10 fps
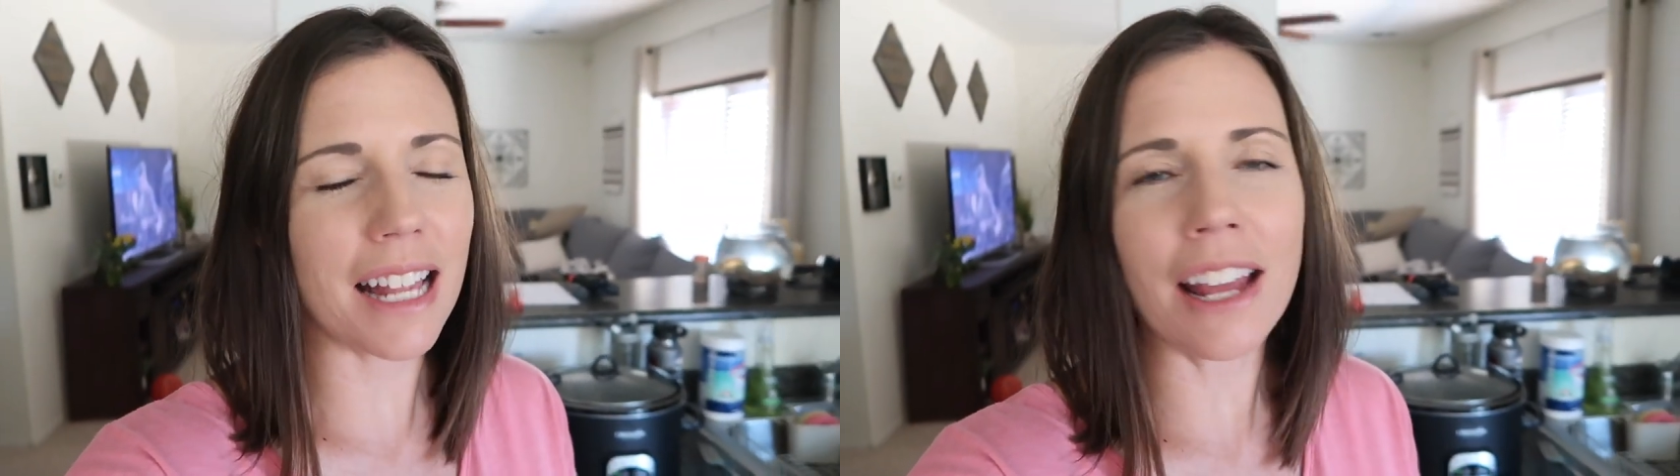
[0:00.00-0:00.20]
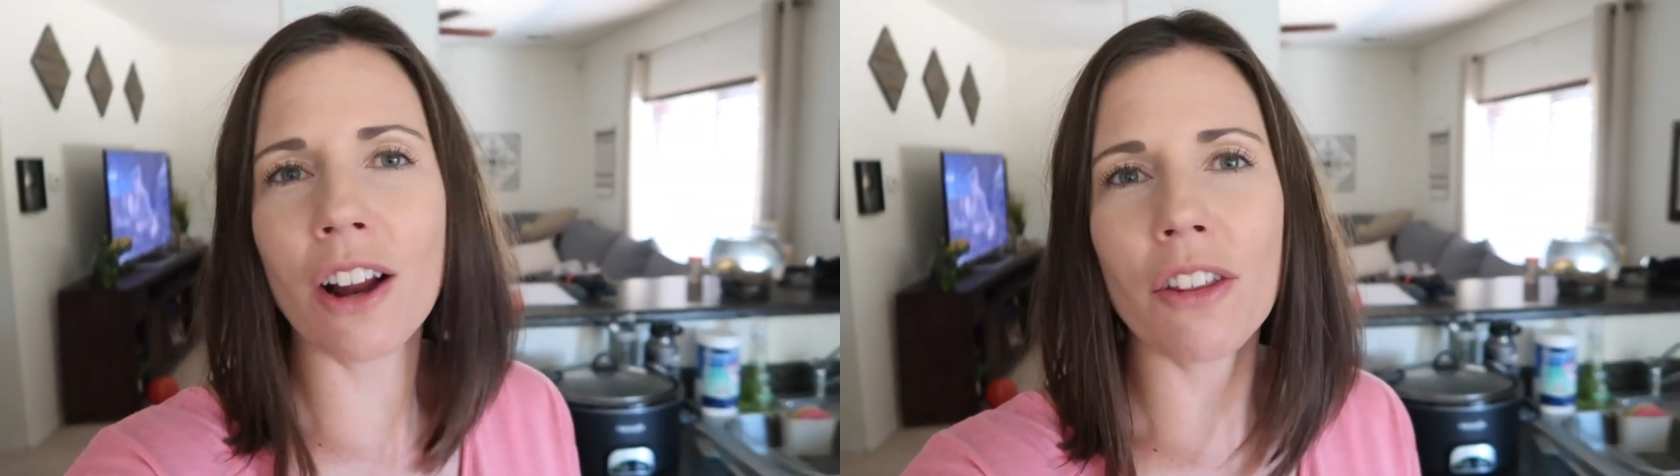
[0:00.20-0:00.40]

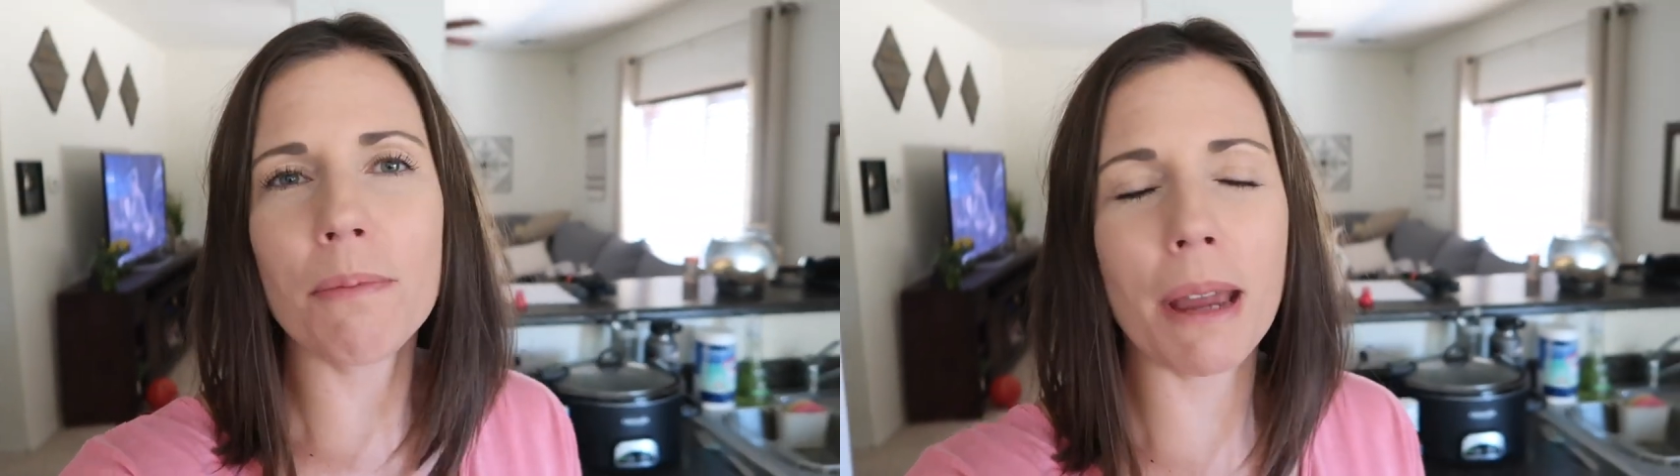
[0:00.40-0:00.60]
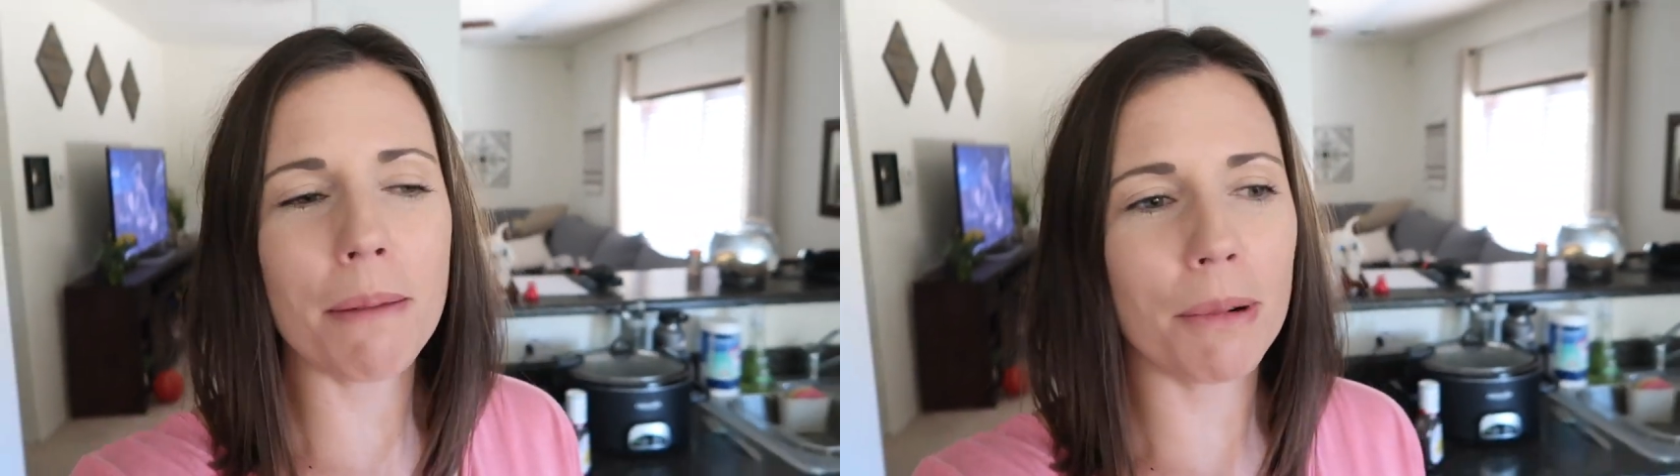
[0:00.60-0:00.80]
sign all
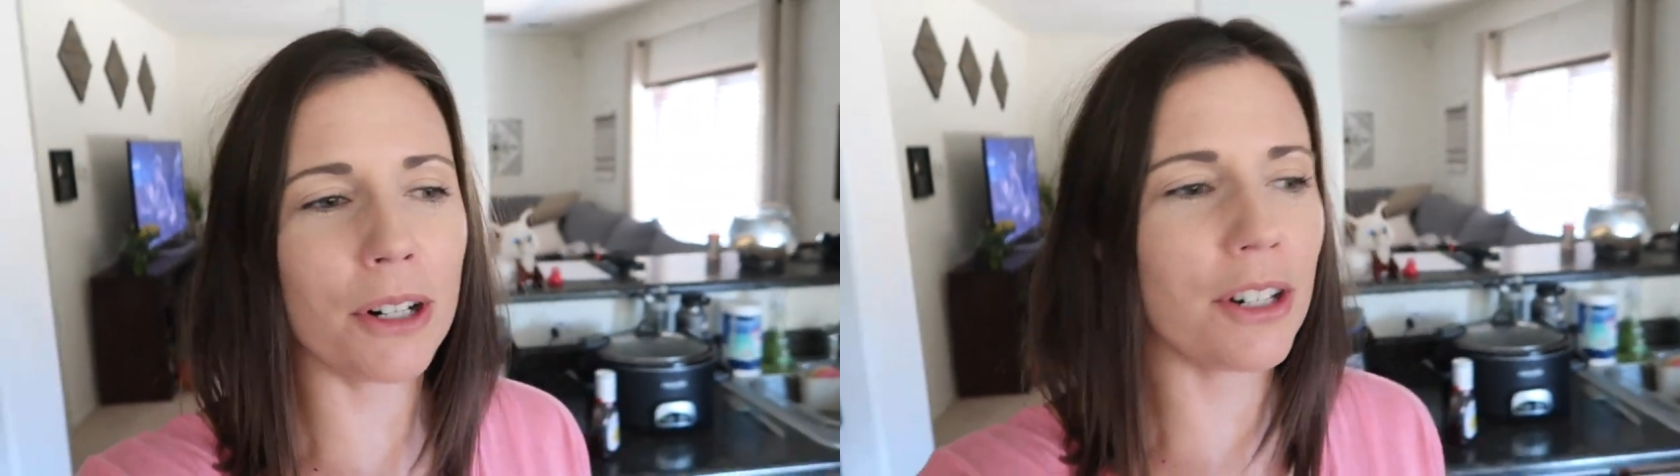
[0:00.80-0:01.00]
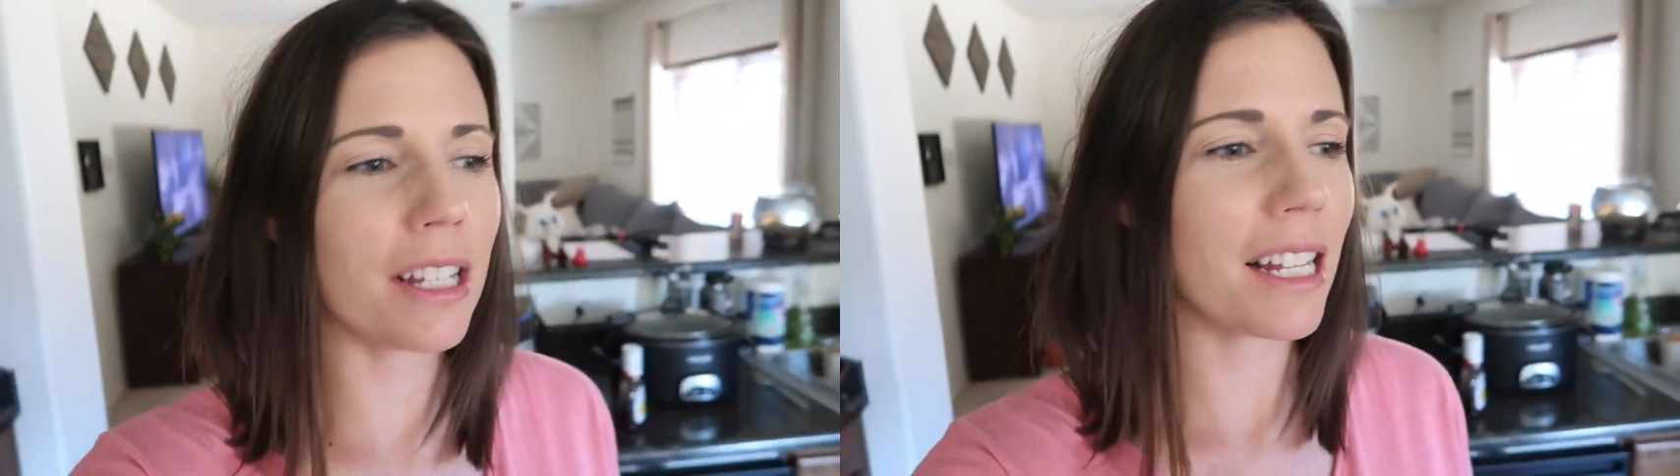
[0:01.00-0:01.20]
the
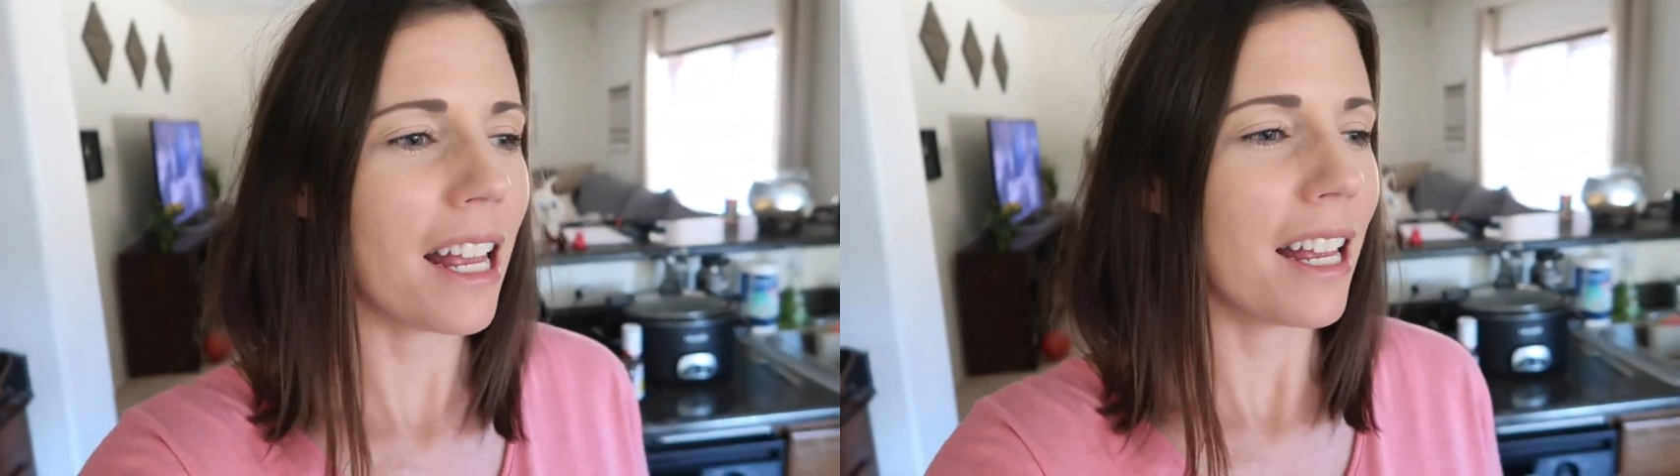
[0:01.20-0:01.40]
papers,